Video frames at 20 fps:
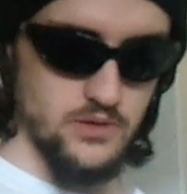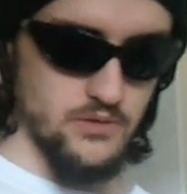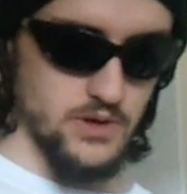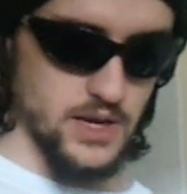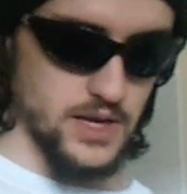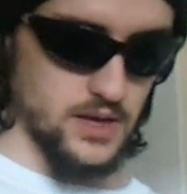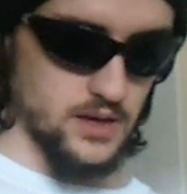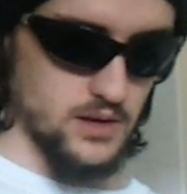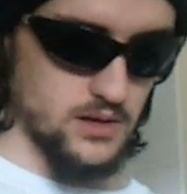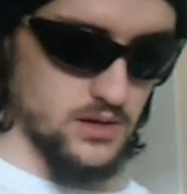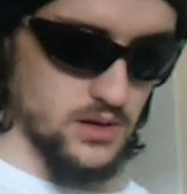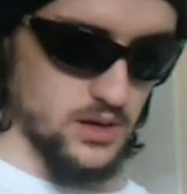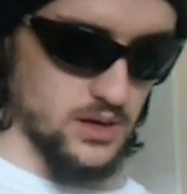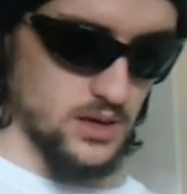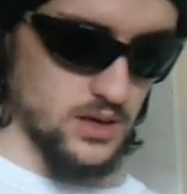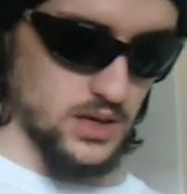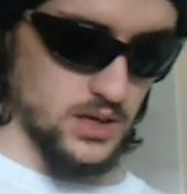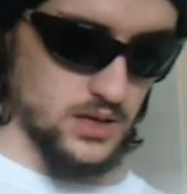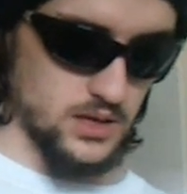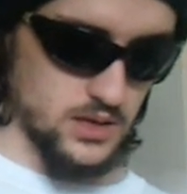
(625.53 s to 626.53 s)
Great
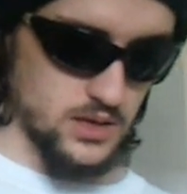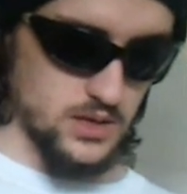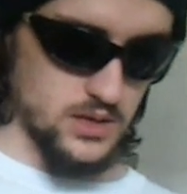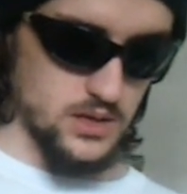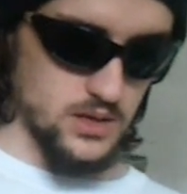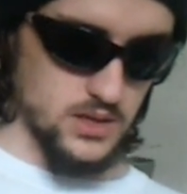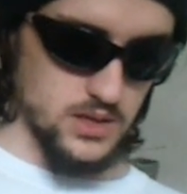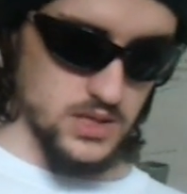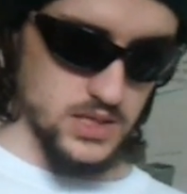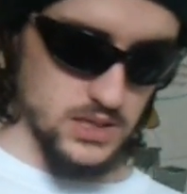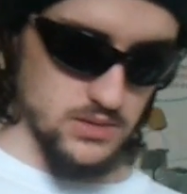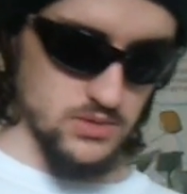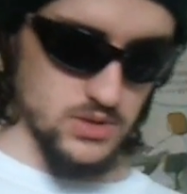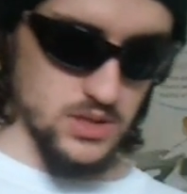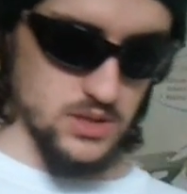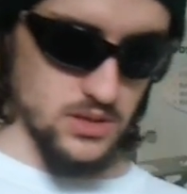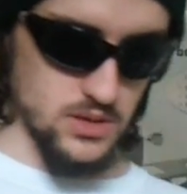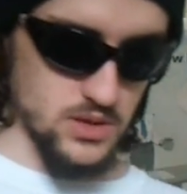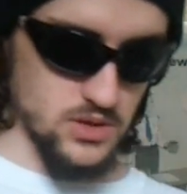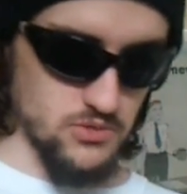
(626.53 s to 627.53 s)
guy,
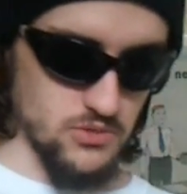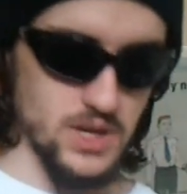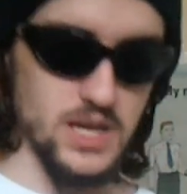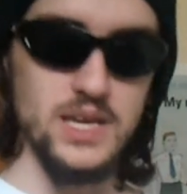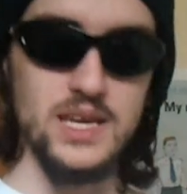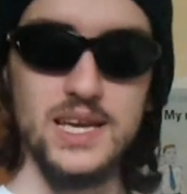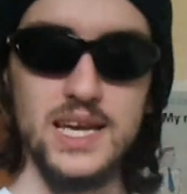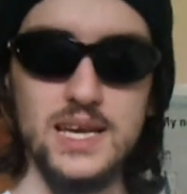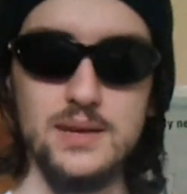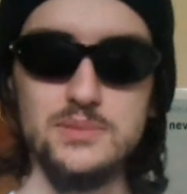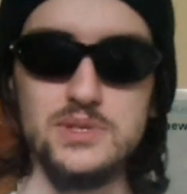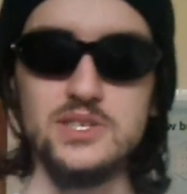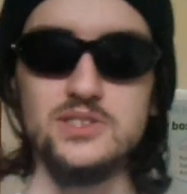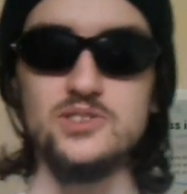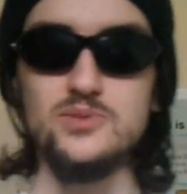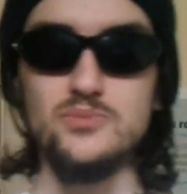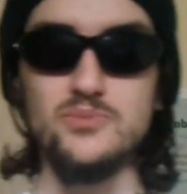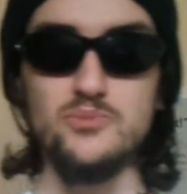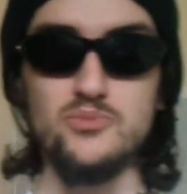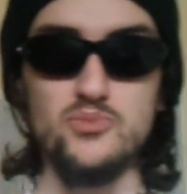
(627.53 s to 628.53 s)
sells a lot of great games
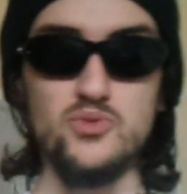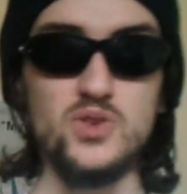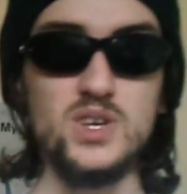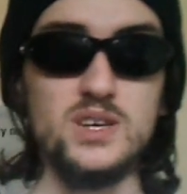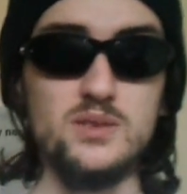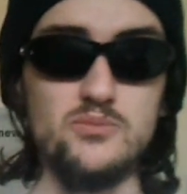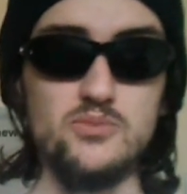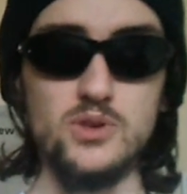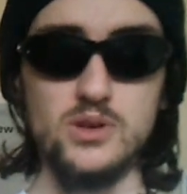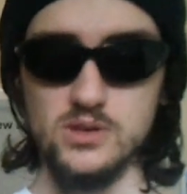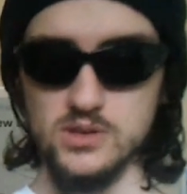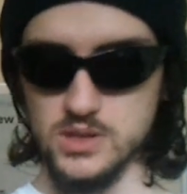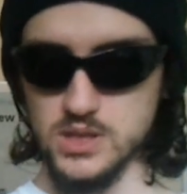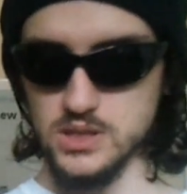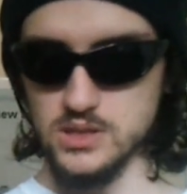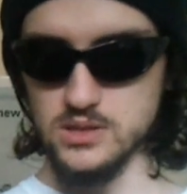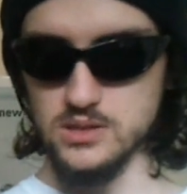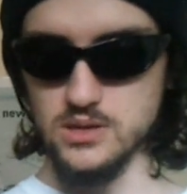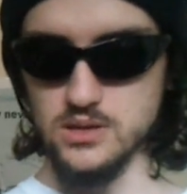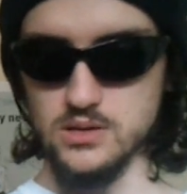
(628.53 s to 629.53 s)
at some brilliant
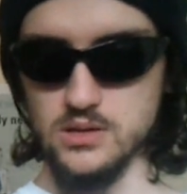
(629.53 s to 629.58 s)
prices.